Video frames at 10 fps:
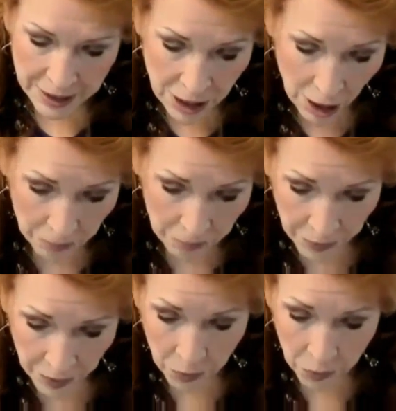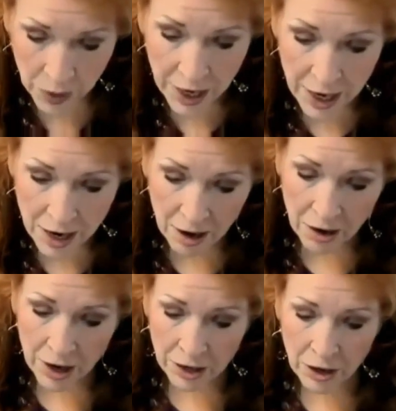So we are
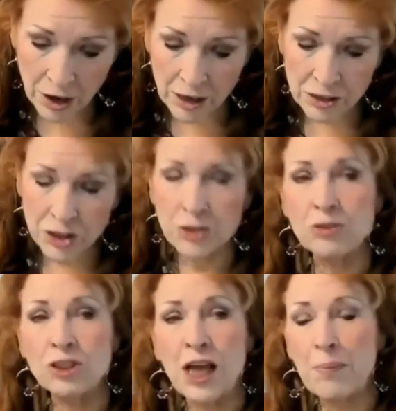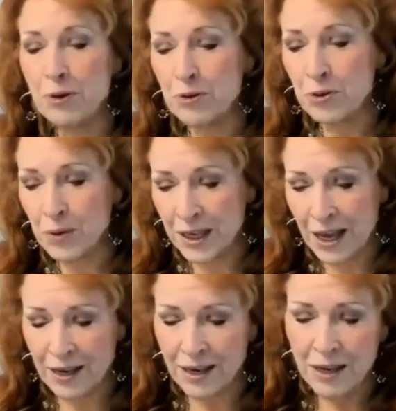going on to chapter
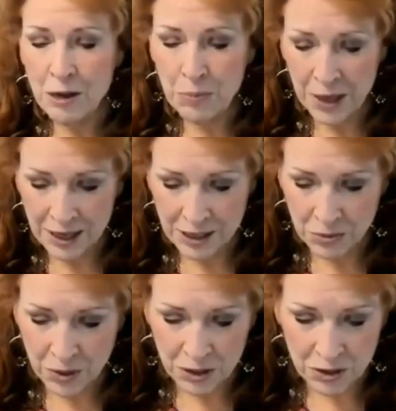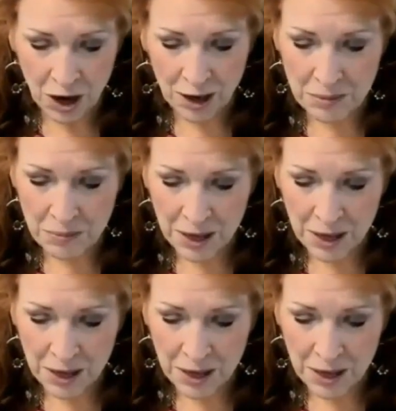28 because we talked